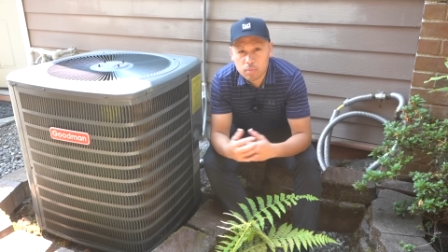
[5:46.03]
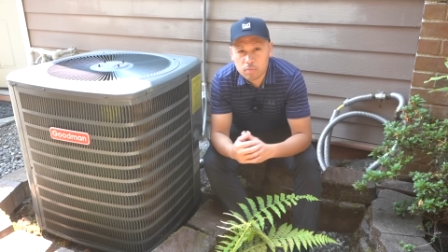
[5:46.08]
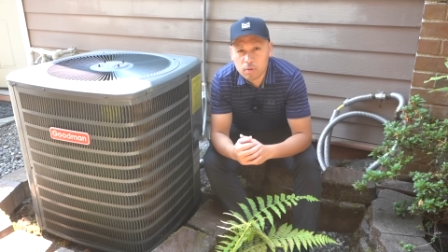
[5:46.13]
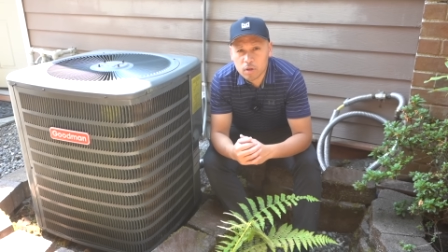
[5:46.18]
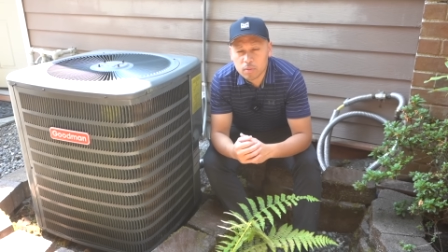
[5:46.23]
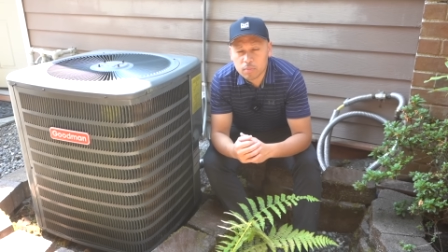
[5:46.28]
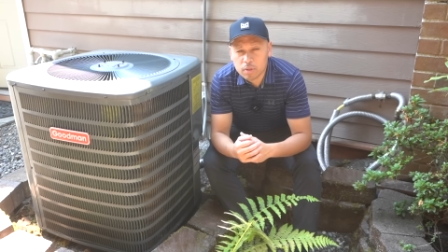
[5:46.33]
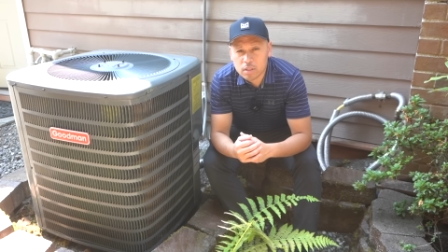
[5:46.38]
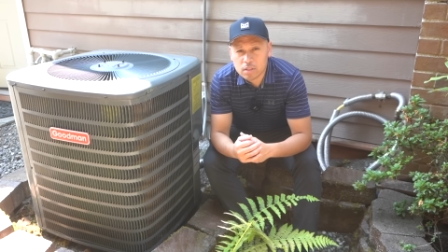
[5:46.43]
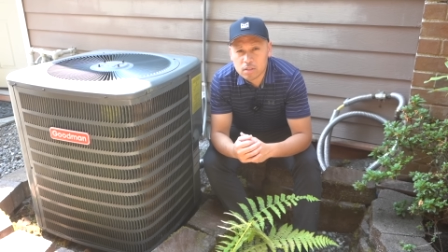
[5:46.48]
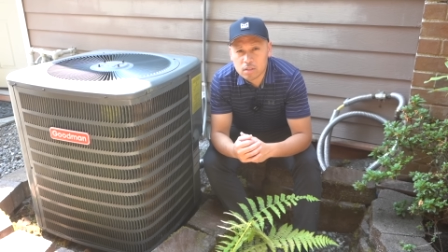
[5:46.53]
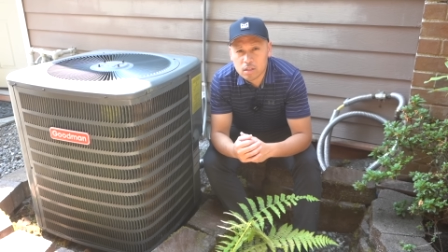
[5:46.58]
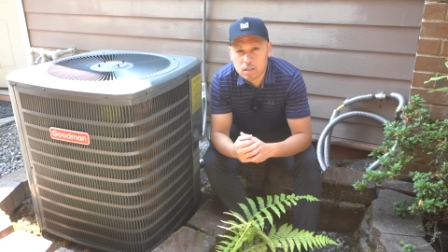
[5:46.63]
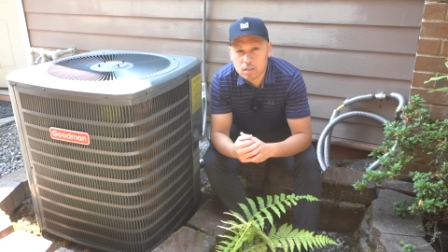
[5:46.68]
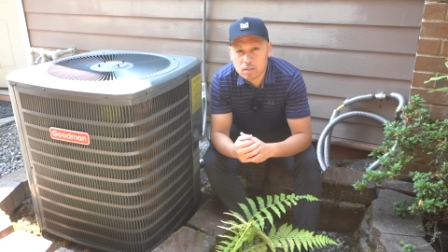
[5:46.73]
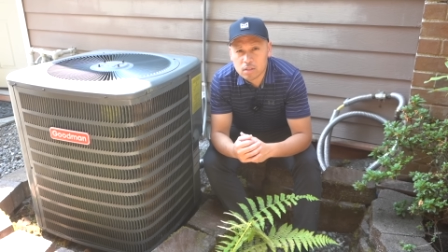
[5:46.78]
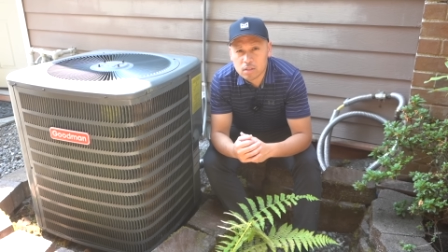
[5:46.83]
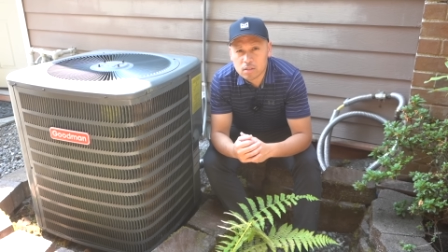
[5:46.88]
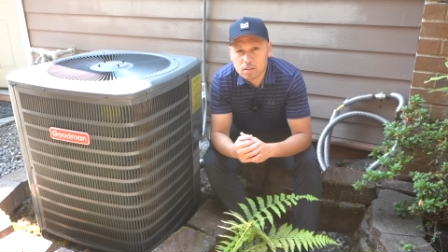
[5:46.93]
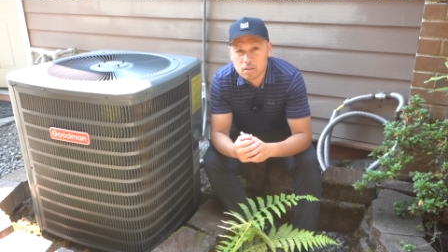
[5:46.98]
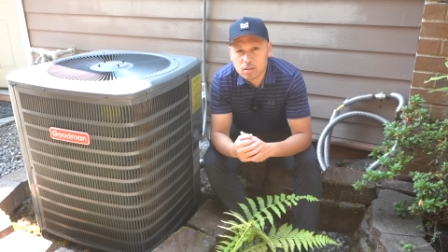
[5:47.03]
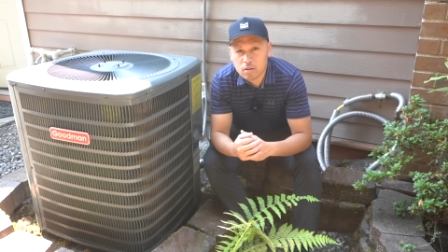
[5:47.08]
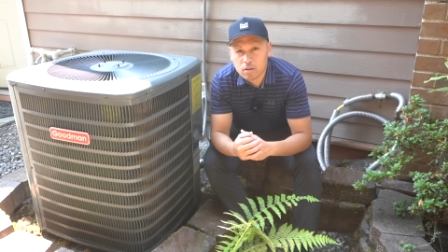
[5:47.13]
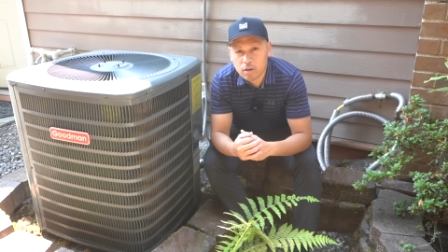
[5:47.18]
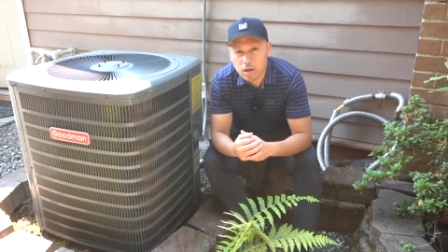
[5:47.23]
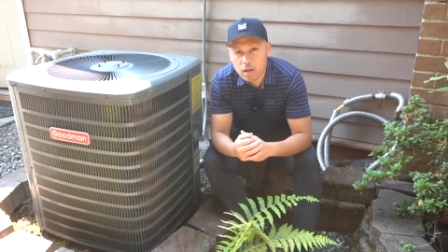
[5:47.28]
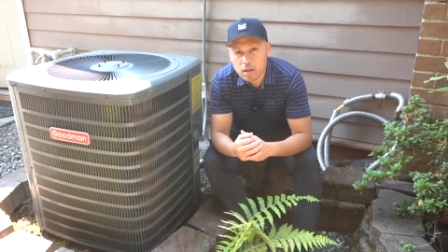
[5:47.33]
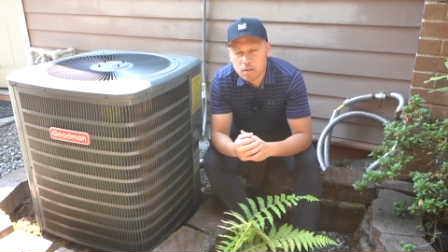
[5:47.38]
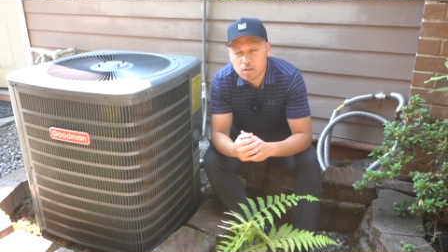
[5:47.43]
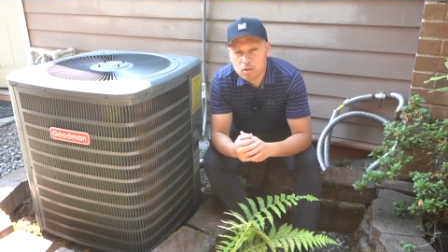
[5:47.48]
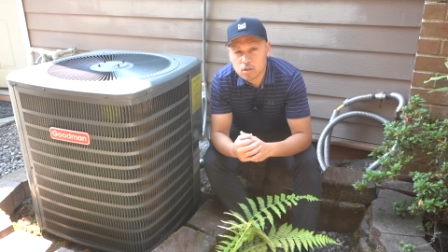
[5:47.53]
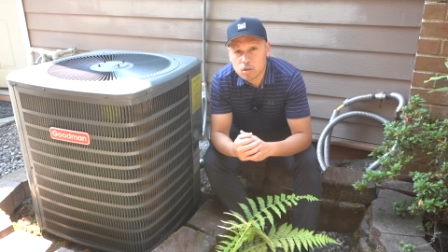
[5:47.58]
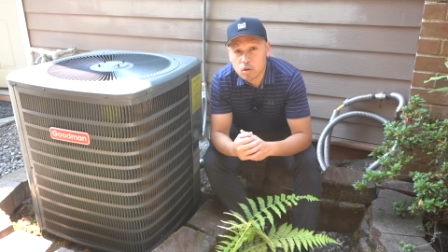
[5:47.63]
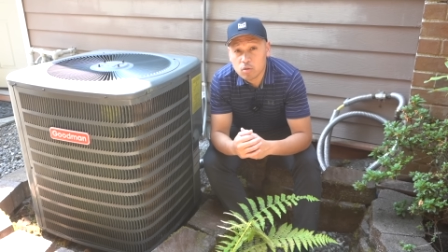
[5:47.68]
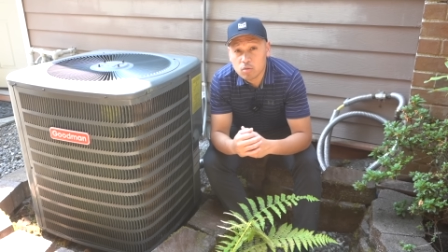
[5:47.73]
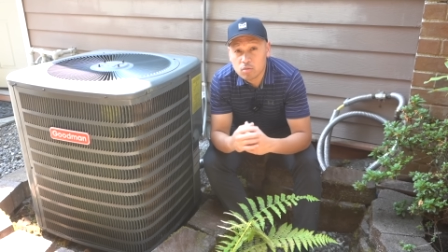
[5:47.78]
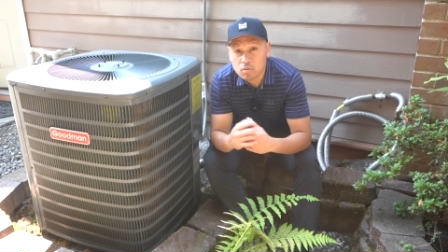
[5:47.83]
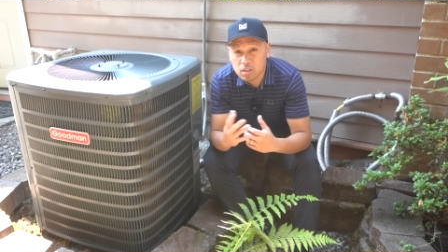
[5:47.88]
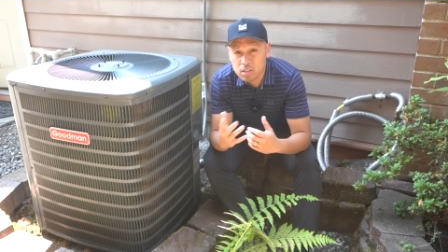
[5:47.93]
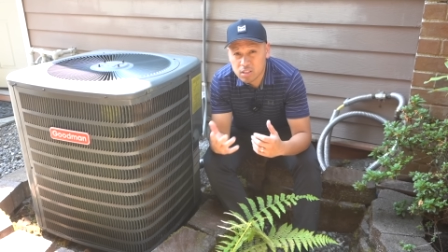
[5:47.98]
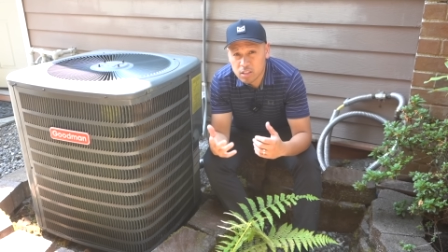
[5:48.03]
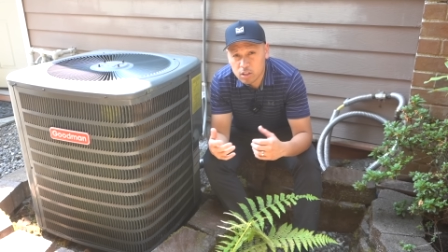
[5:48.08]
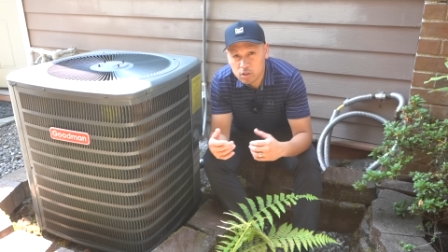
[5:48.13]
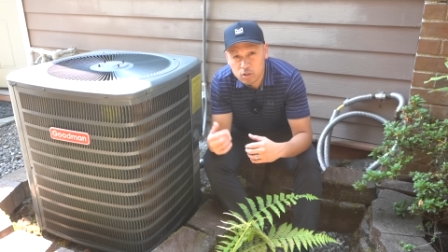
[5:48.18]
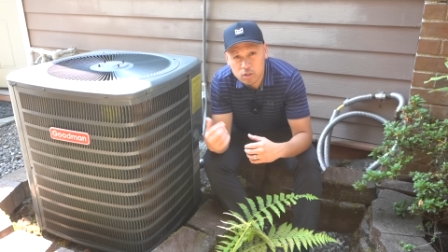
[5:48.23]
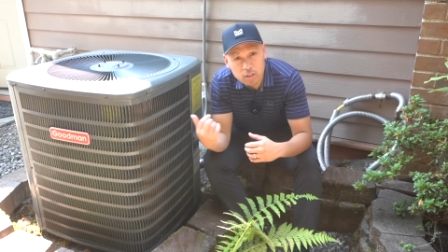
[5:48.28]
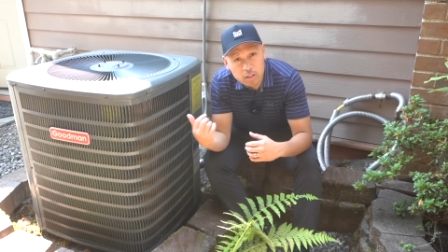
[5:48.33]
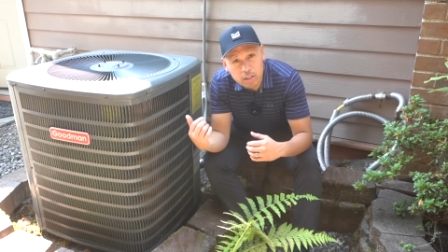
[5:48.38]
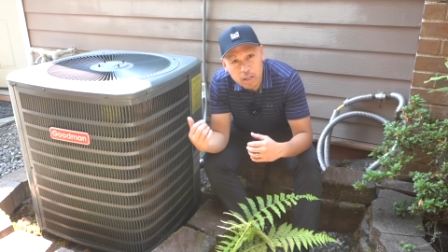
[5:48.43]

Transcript: coming seasons. Okay, so let's get to the